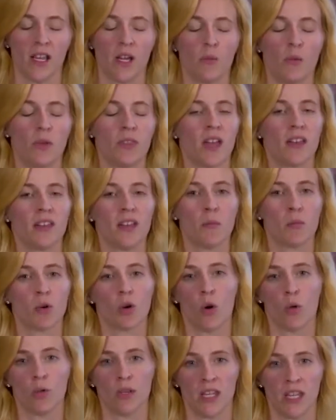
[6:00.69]
with that
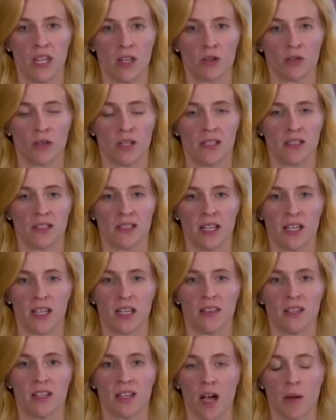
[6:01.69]
number only increasing
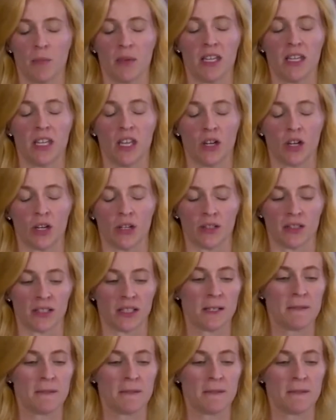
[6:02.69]
in the coming years.